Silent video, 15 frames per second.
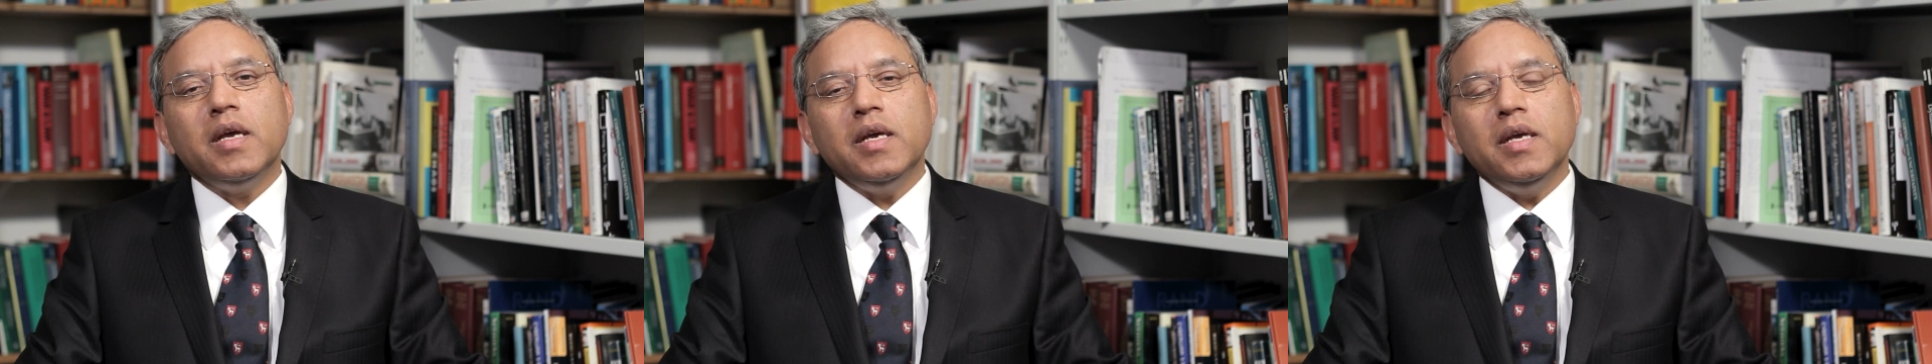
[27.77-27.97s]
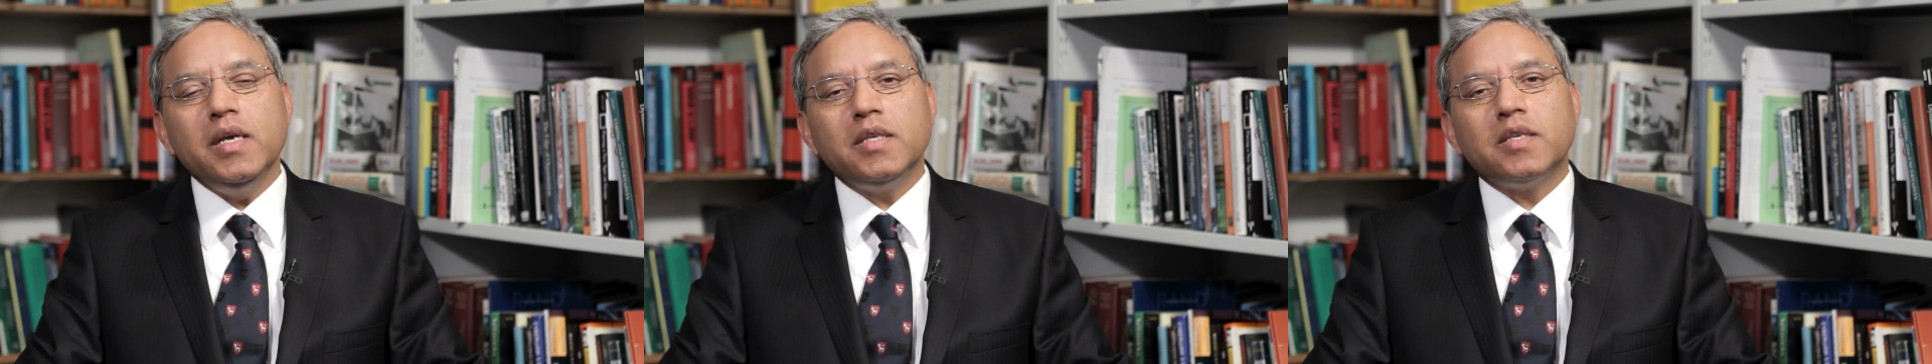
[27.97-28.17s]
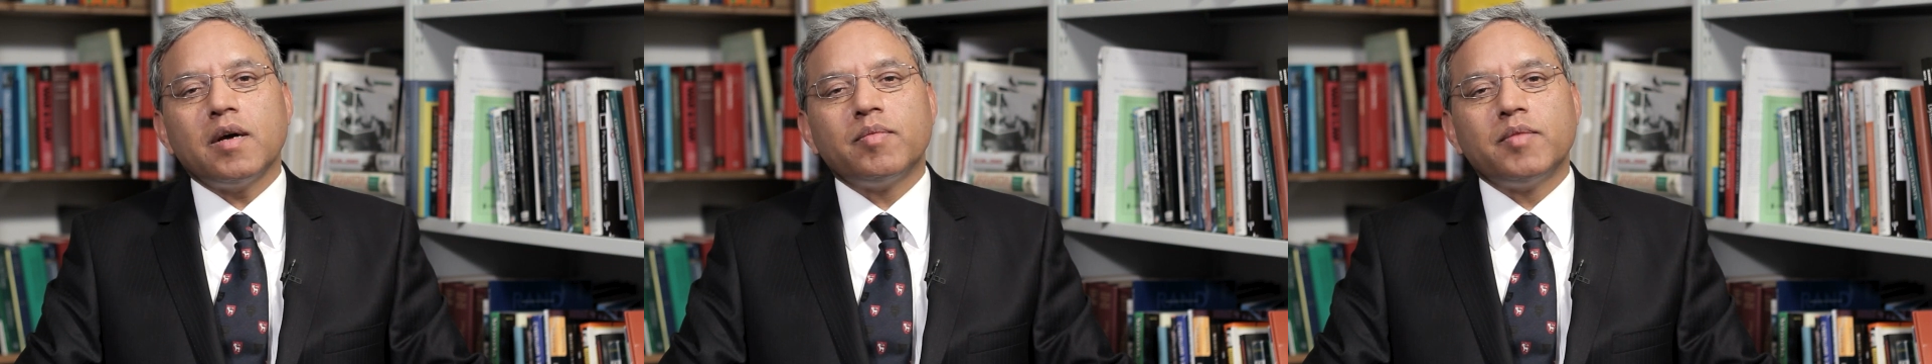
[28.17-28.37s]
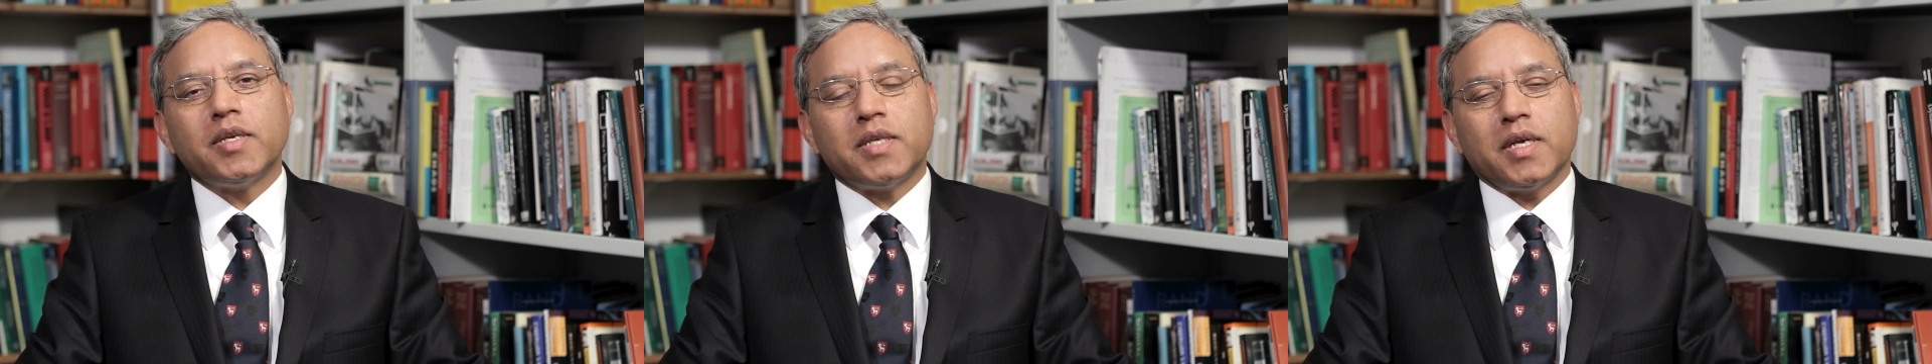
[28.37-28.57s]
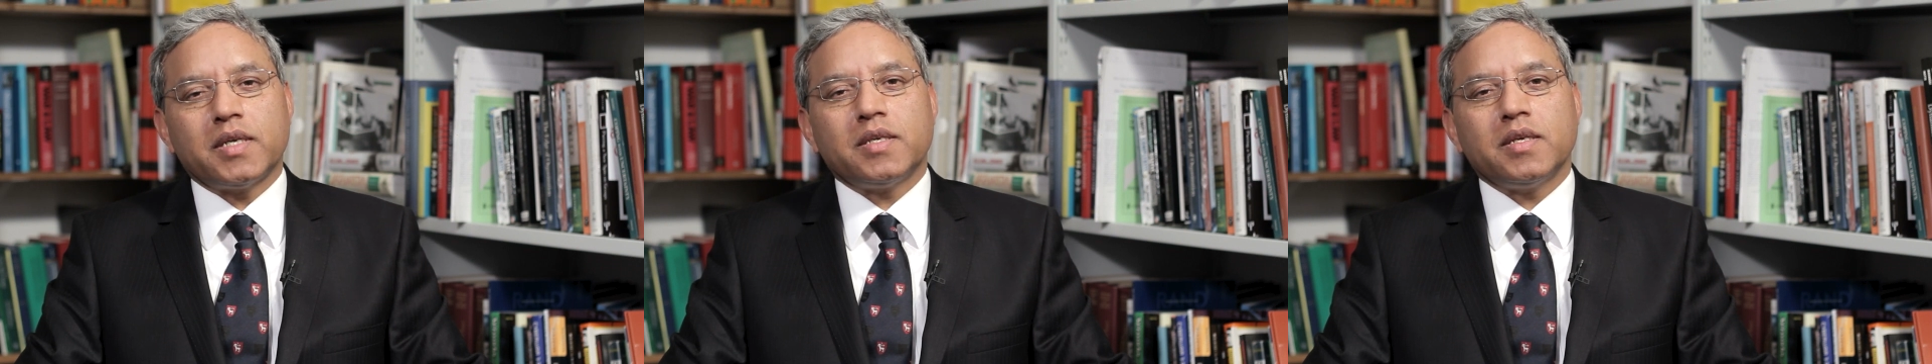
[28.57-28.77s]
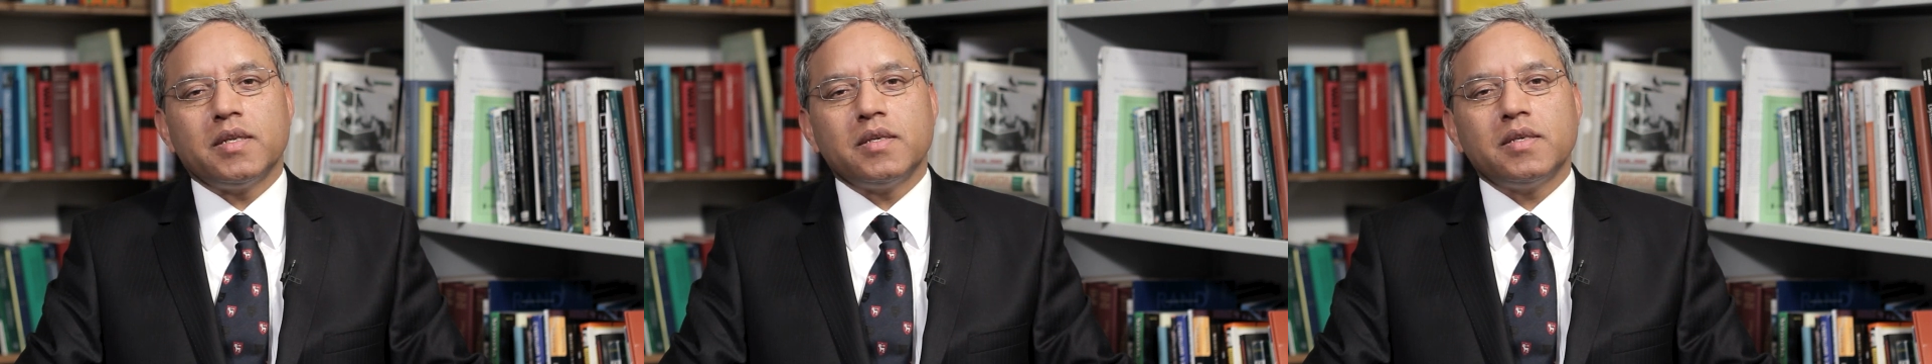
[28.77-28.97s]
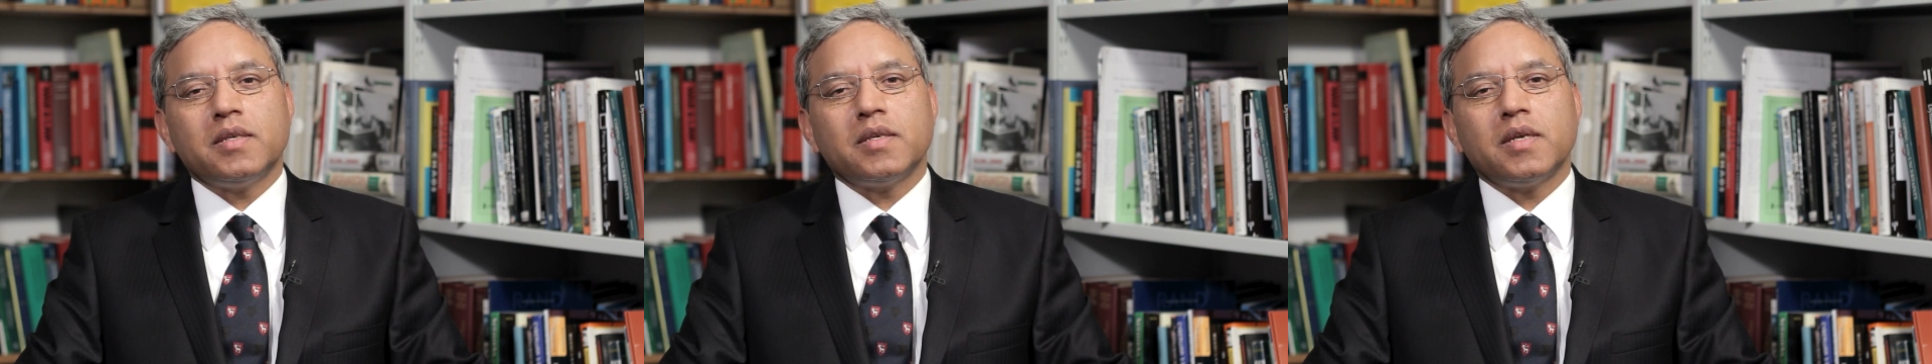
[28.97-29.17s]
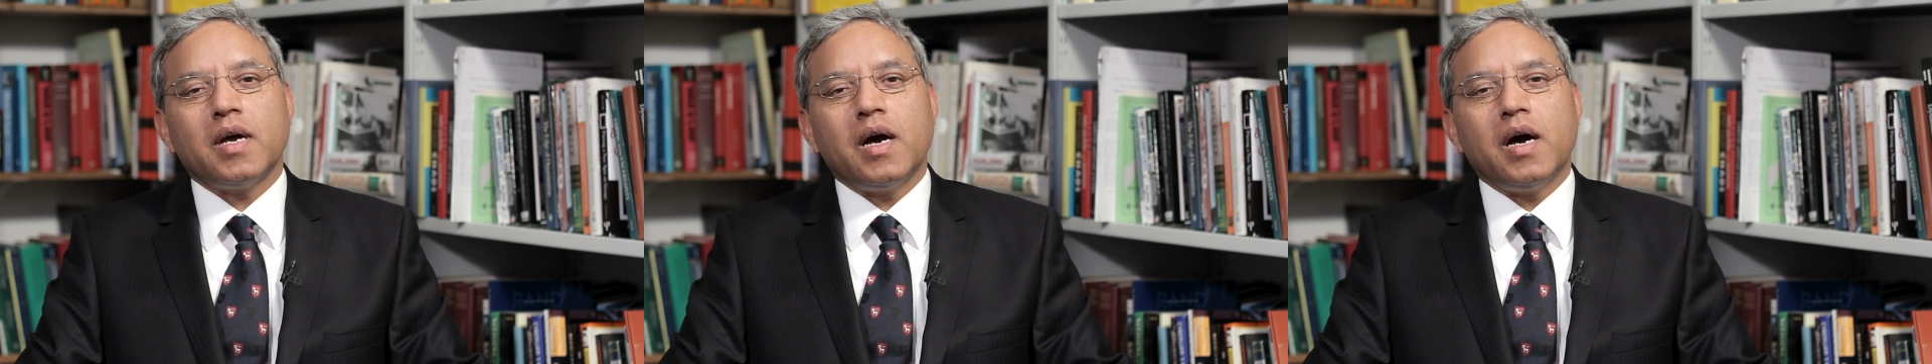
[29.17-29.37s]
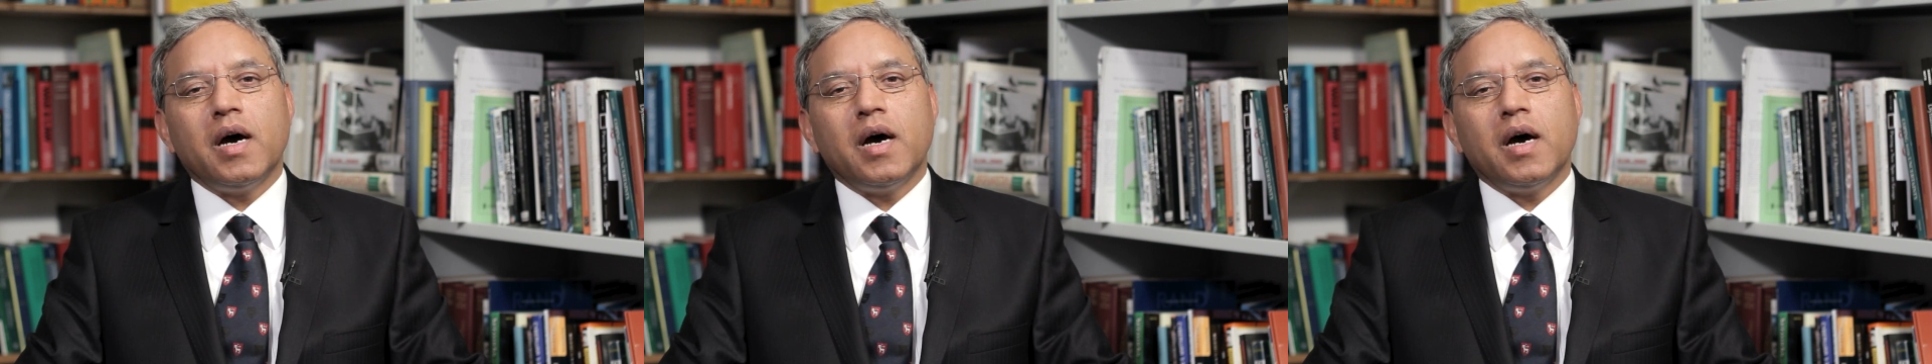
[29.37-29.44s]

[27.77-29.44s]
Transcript: Each of the sections